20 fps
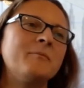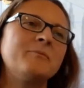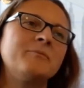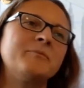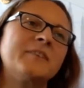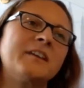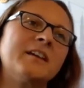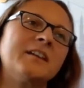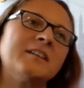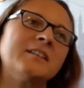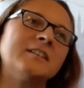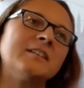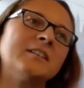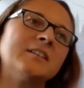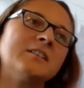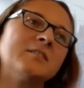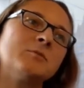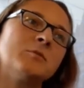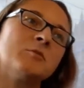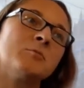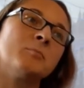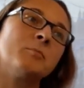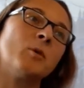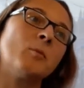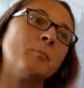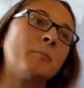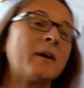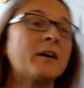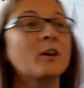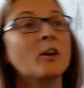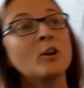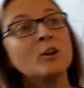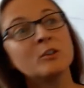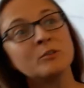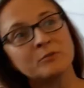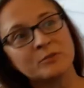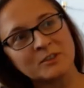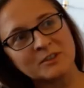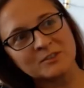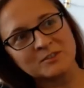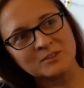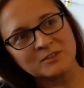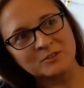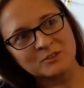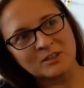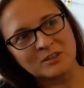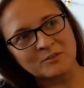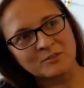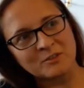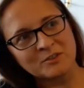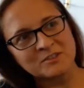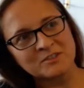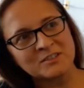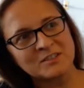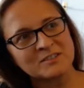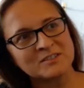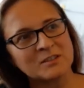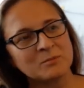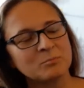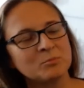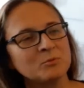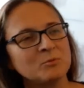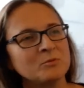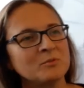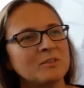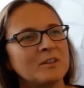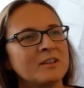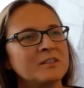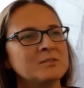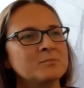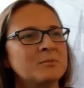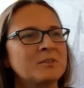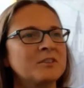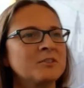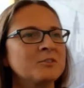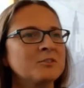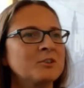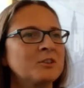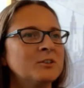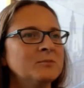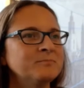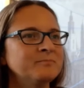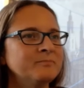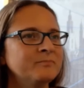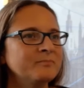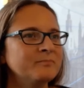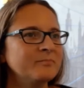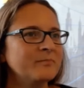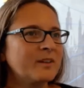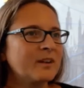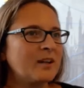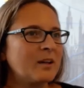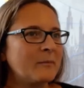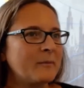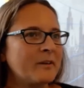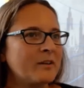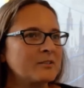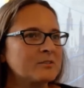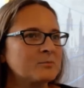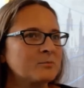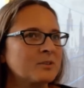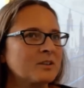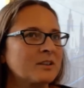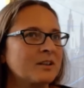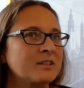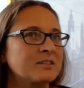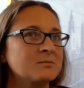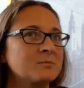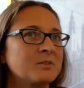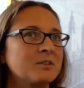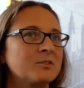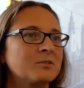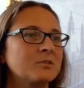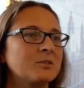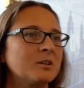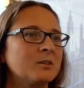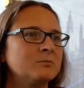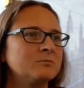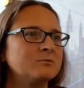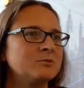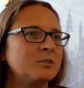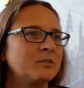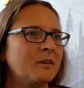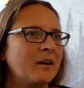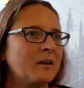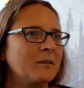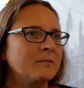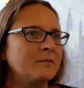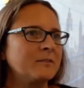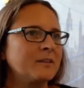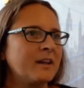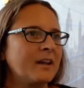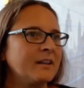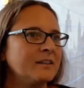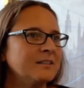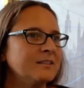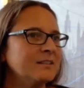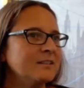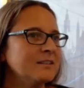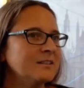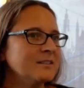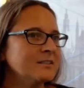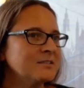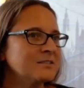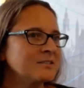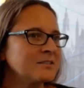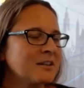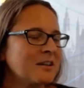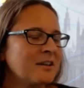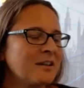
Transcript: Then back over to Travelocity as they bought lastminute.com. And I was with lastminute.com for around 8 years.